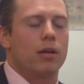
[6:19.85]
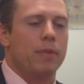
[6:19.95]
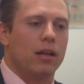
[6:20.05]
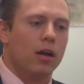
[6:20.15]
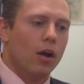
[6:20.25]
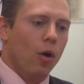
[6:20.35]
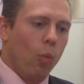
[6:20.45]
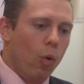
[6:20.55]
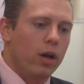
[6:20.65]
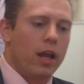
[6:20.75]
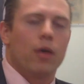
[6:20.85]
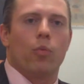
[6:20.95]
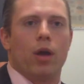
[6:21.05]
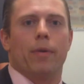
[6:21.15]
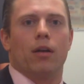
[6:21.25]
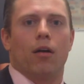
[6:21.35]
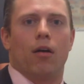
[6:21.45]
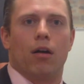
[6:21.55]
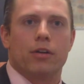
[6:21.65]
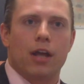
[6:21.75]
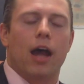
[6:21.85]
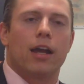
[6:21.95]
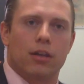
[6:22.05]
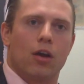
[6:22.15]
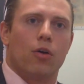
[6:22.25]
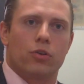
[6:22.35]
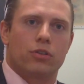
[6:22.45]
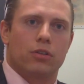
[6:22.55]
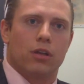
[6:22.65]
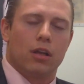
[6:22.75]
I mean, 1 in 8 women are diagnosed